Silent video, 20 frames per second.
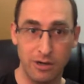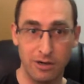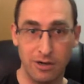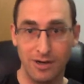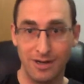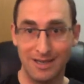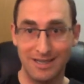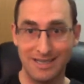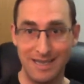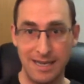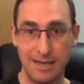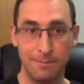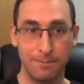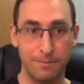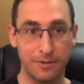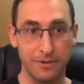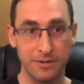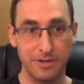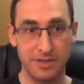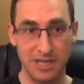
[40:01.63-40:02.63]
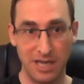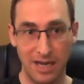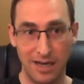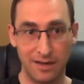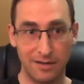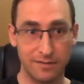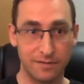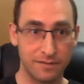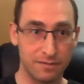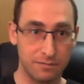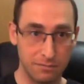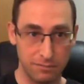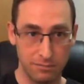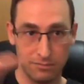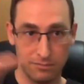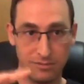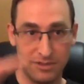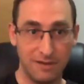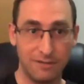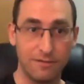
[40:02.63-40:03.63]
here are examples of
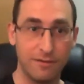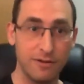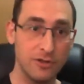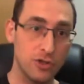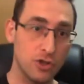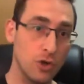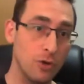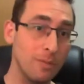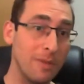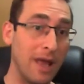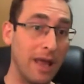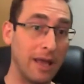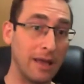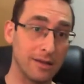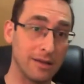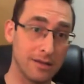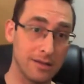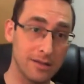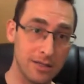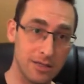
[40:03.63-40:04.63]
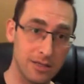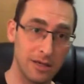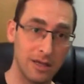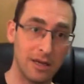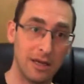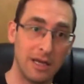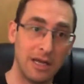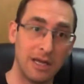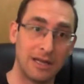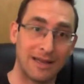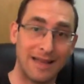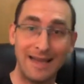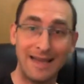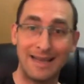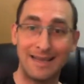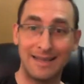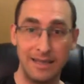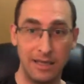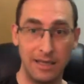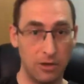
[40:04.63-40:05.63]
different domains
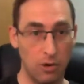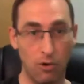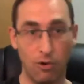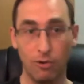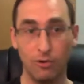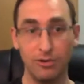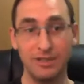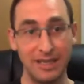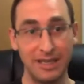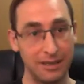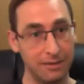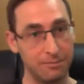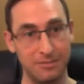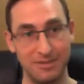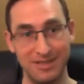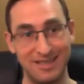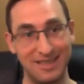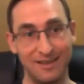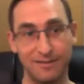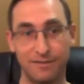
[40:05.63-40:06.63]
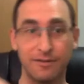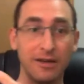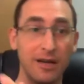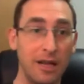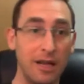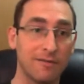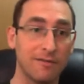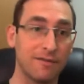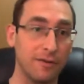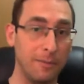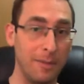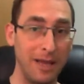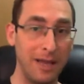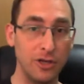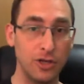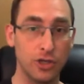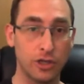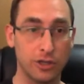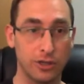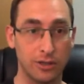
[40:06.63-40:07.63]
likely holding different
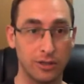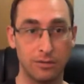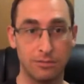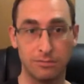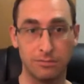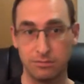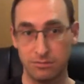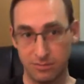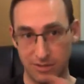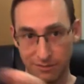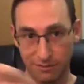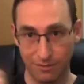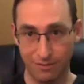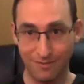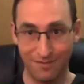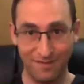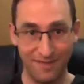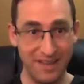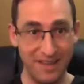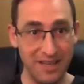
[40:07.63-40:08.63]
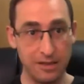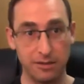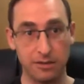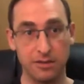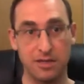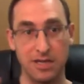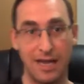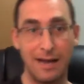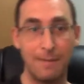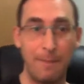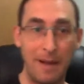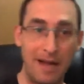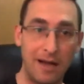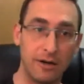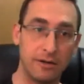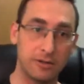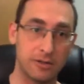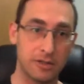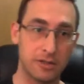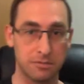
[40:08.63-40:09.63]
information, different fields
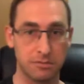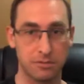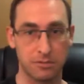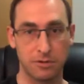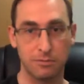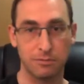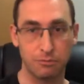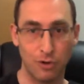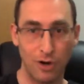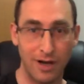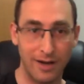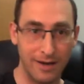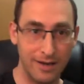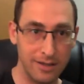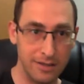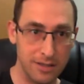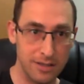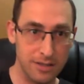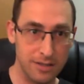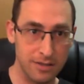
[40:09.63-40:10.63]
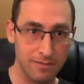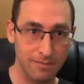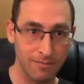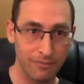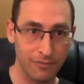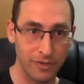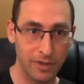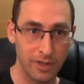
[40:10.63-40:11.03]
about products,